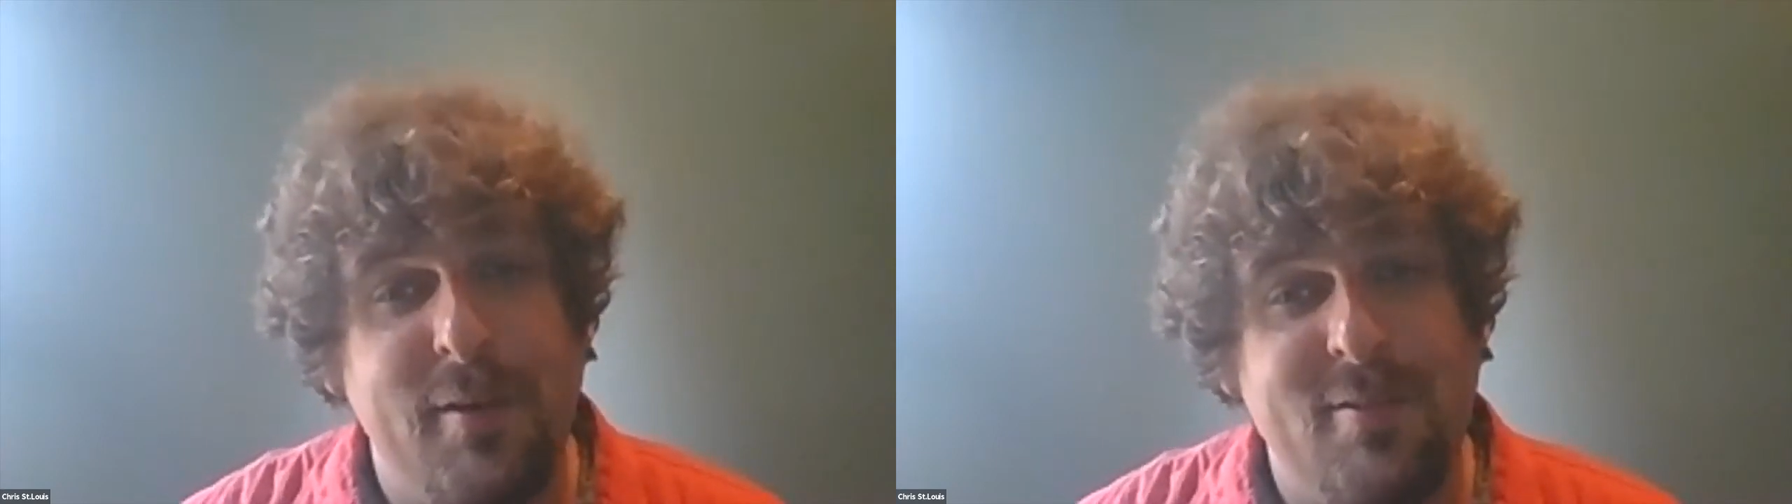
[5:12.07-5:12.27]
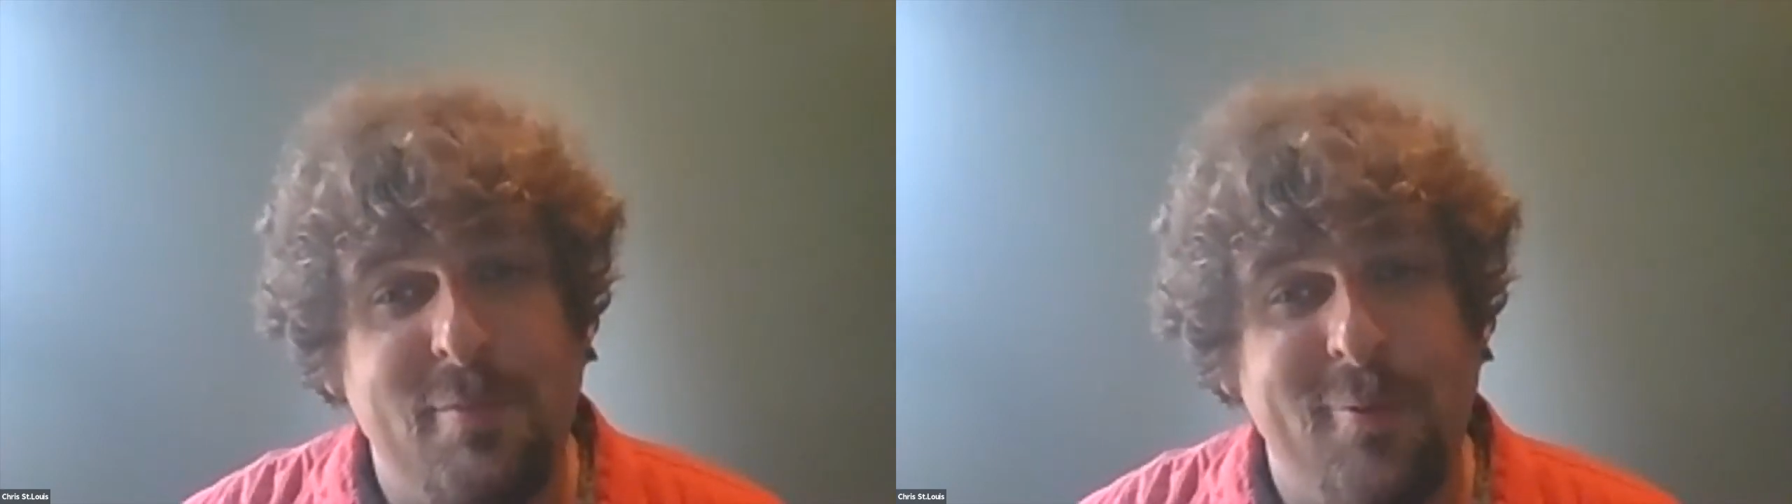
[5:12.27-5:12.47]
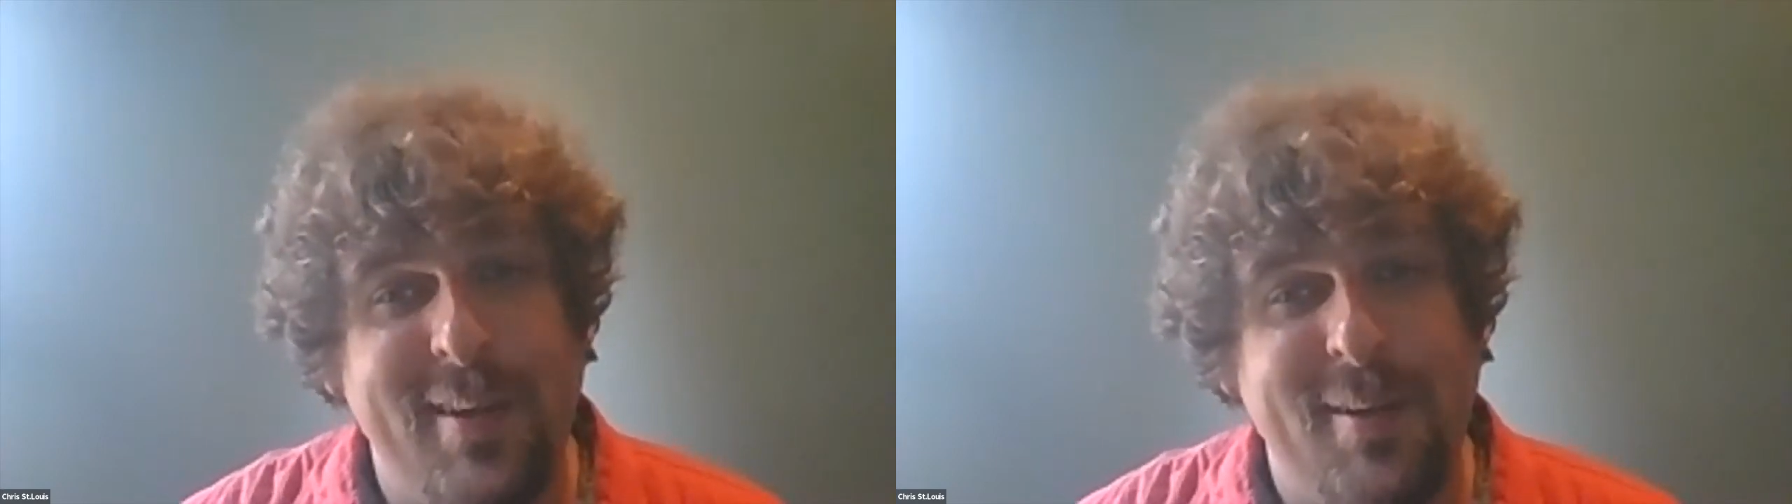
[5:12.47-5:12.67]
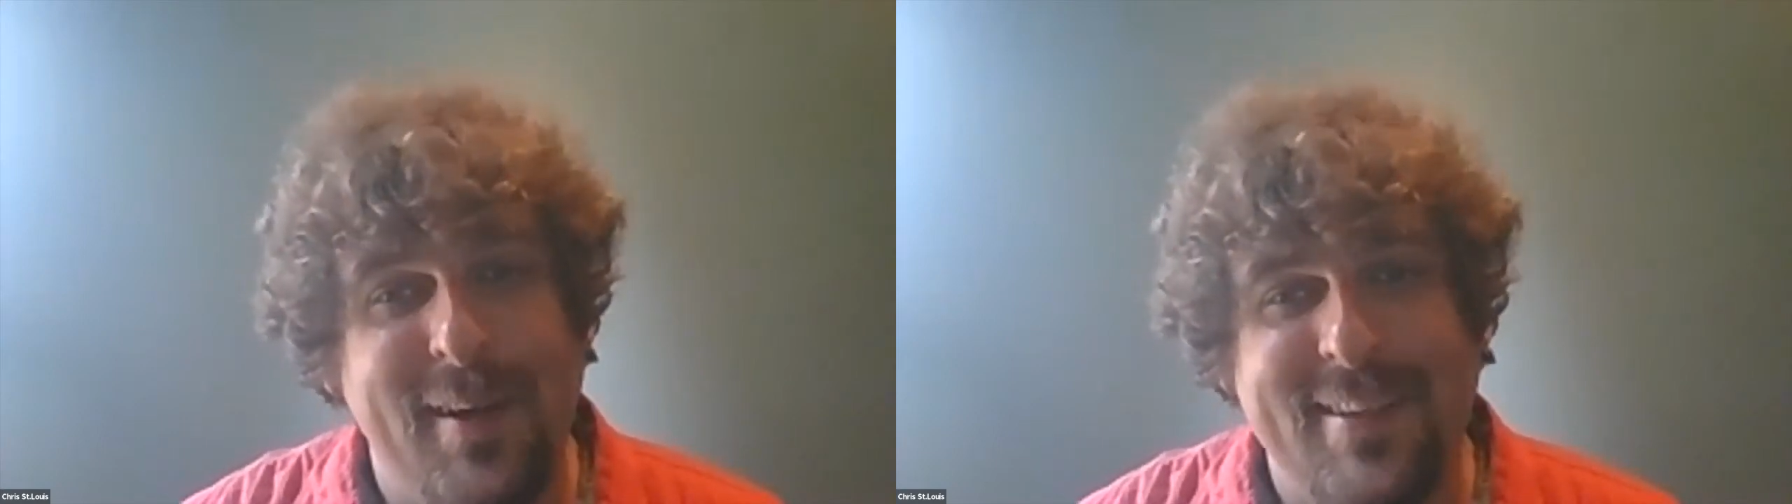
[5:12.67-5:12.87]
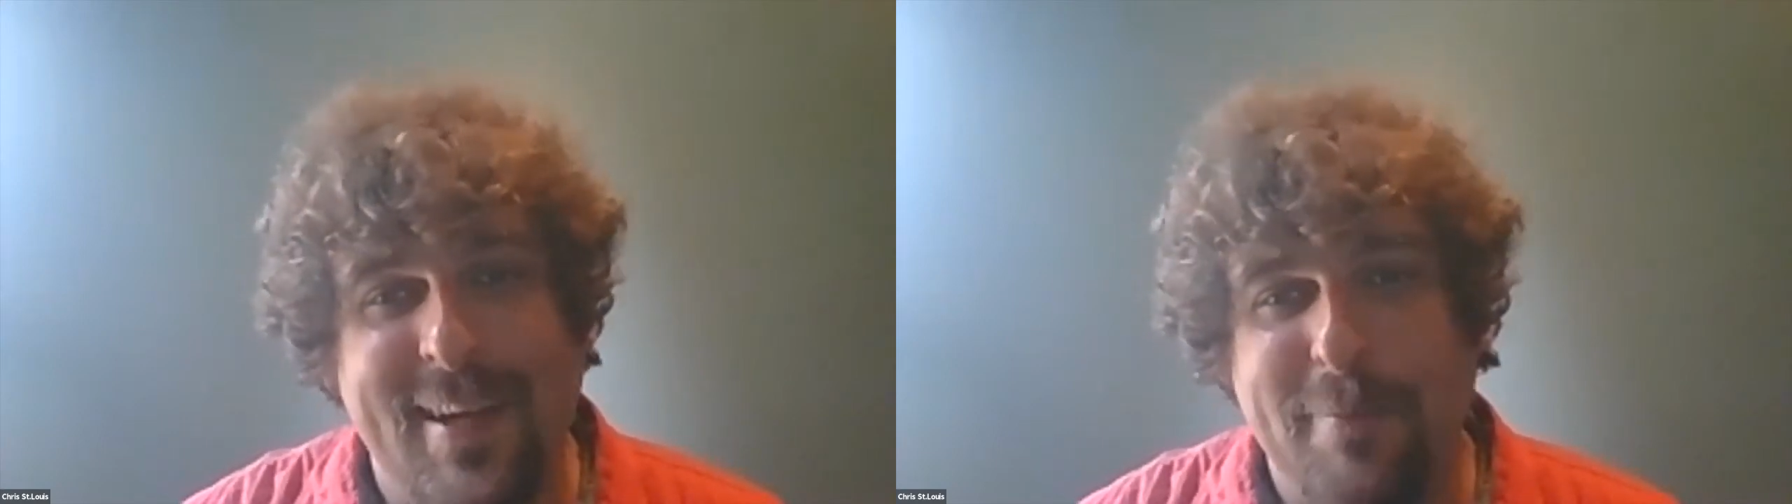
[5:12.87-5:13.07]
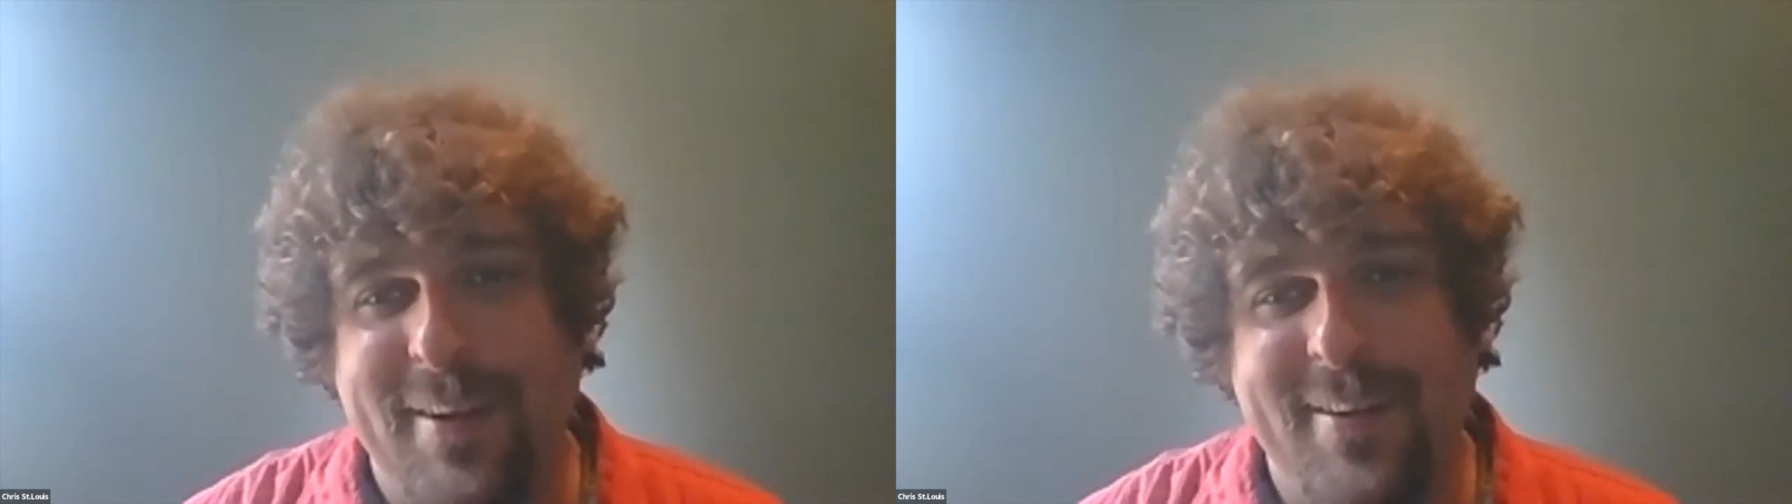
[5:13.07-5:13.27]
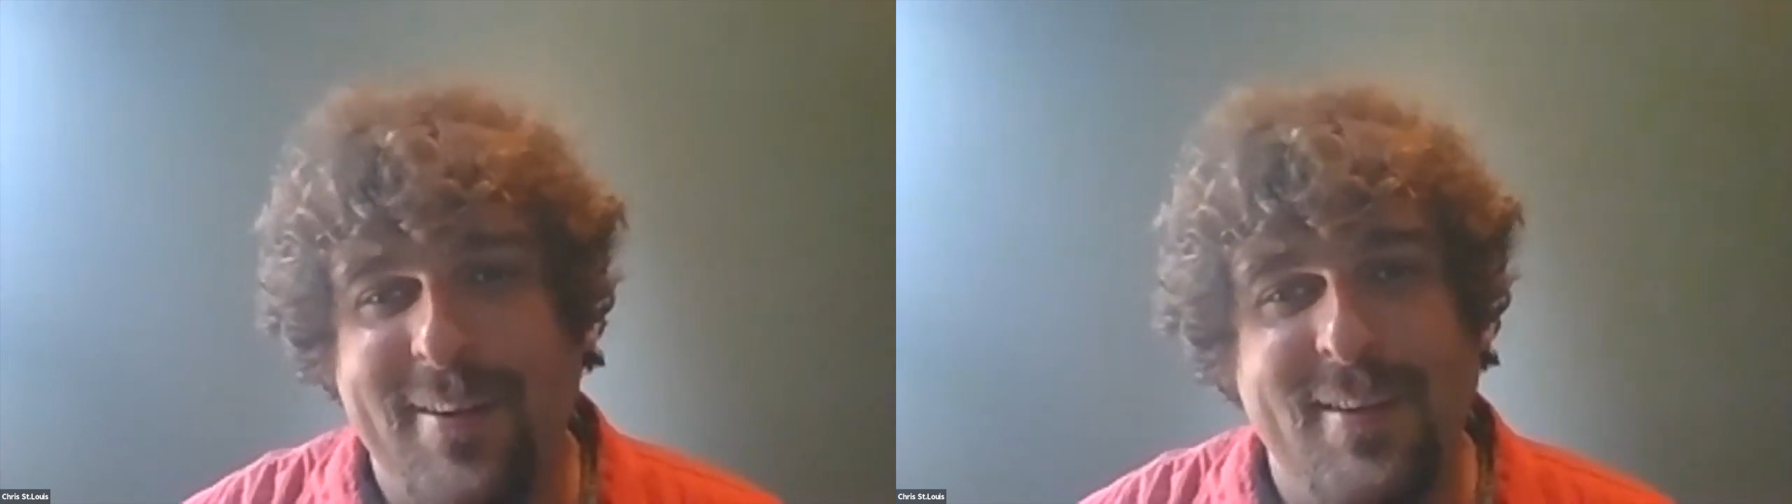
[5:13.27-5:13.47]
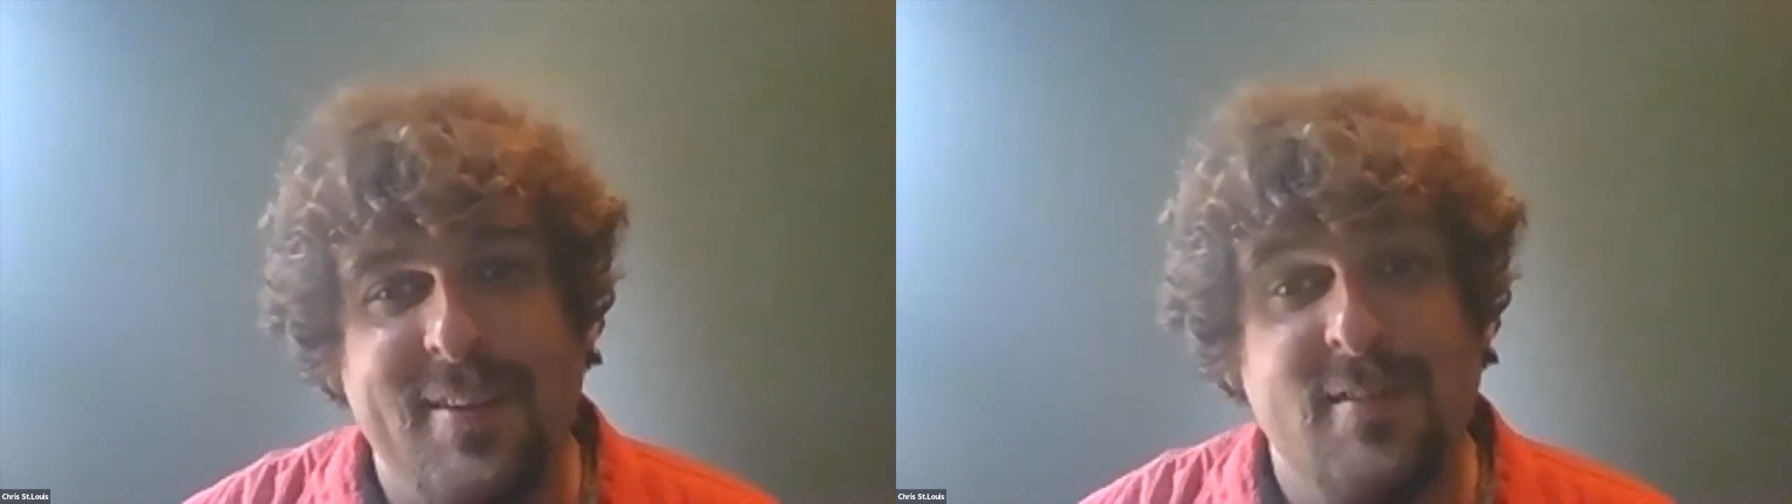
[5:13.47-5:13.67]
Spurwink in my time here
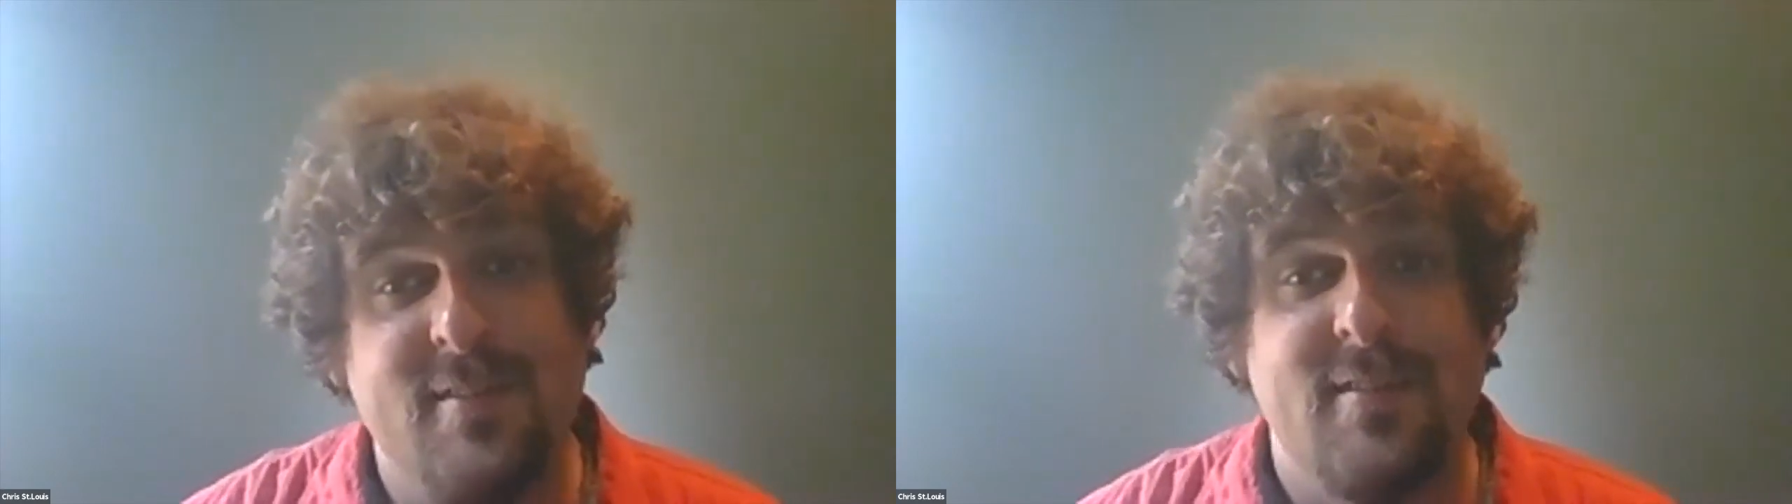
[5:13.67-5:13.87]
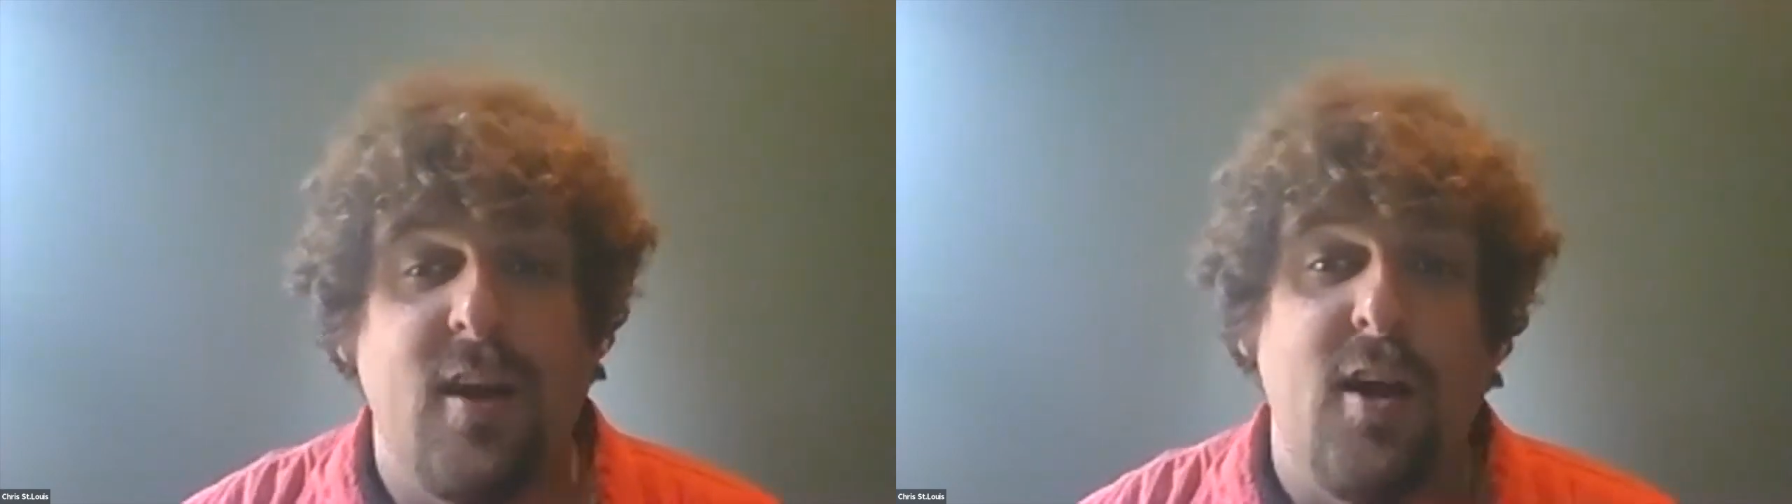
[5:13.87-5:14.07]
is